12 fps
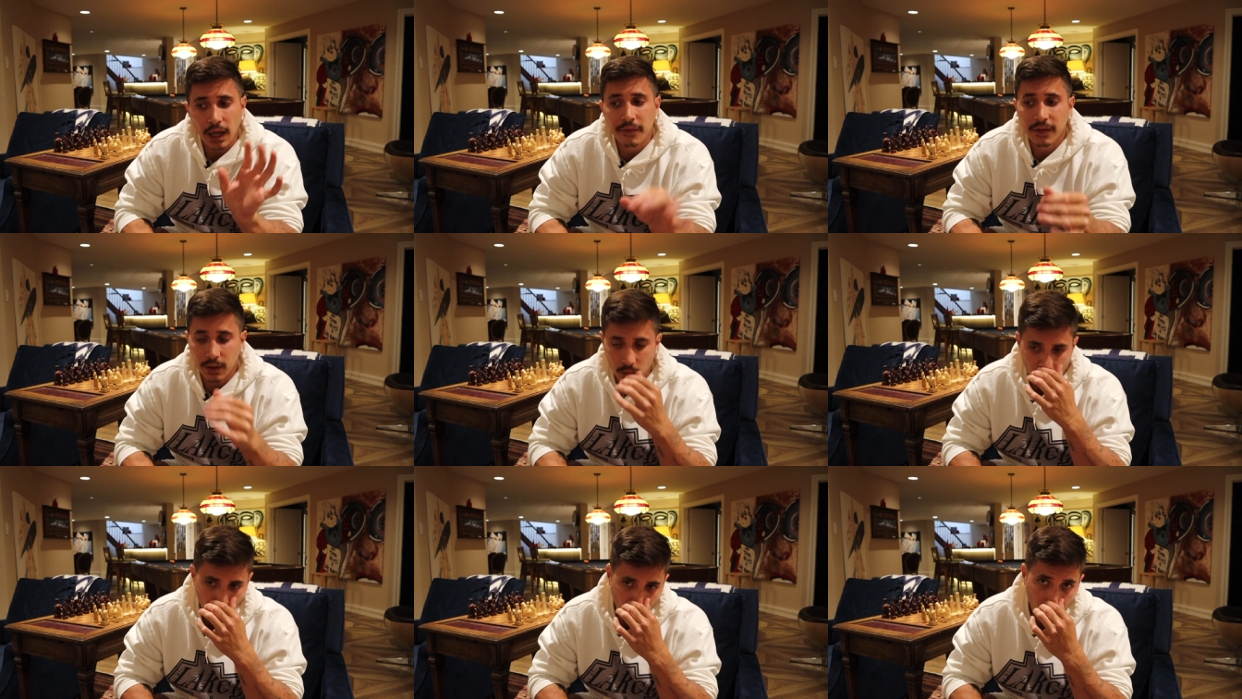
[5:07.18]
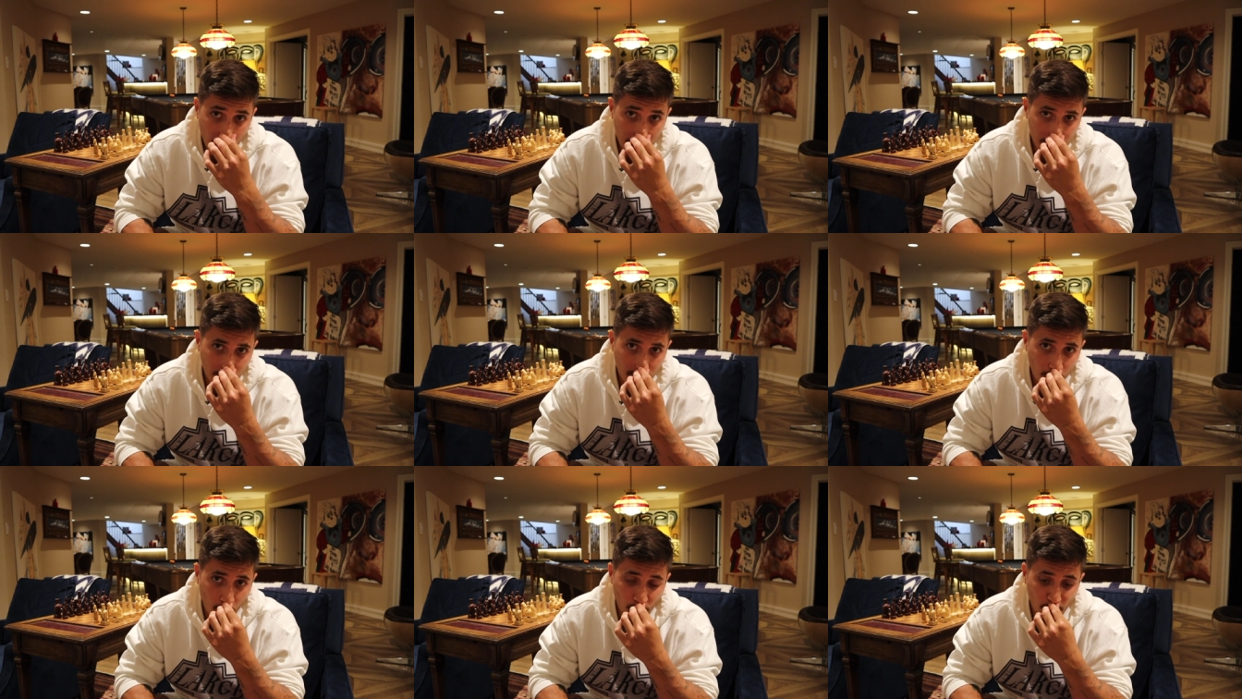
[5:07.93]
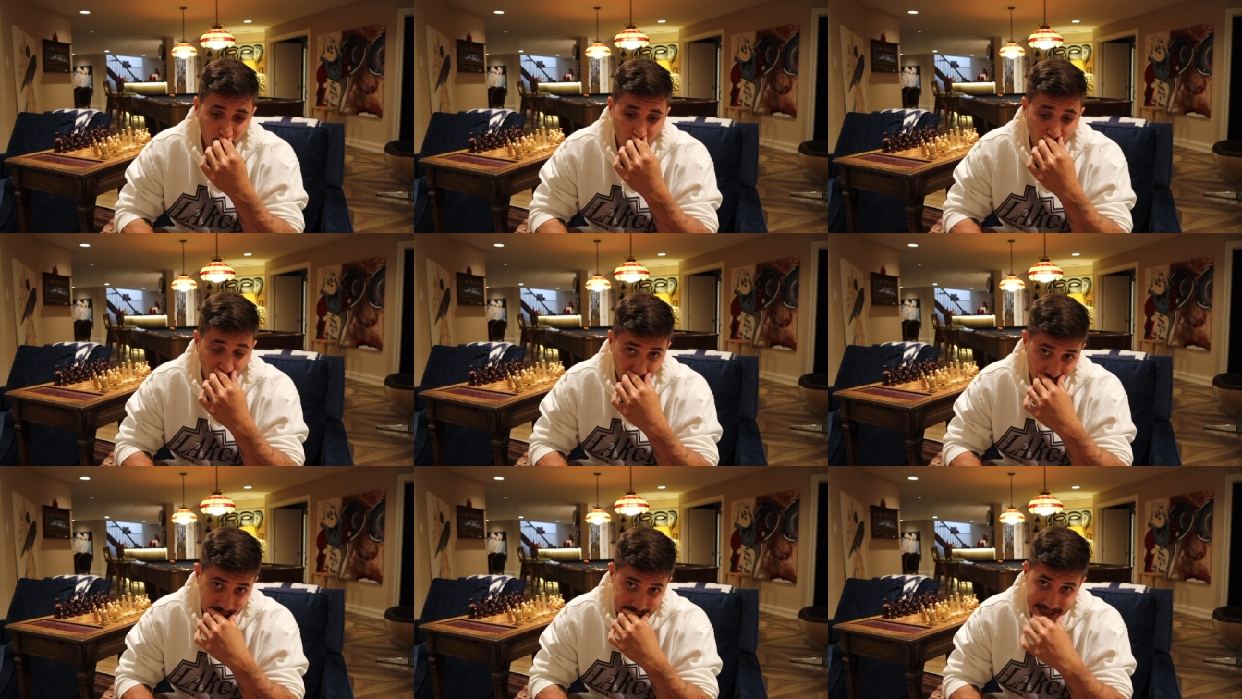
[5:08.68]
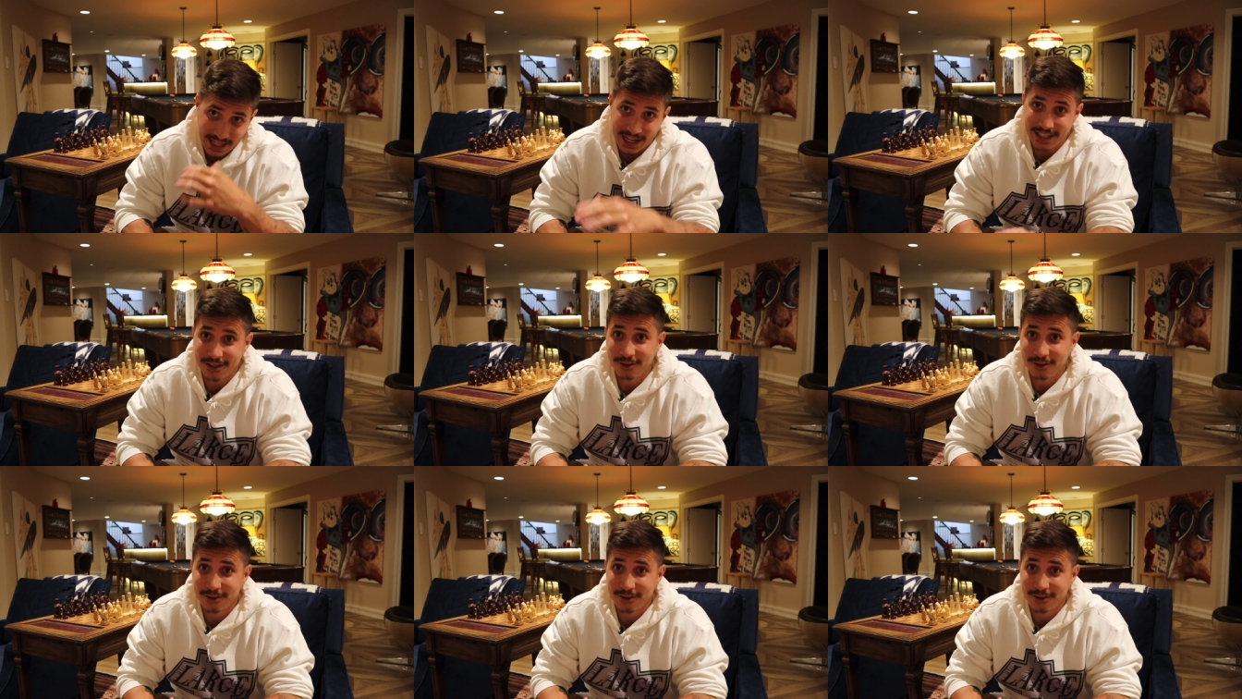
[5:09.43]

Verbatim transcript: And then one more artist that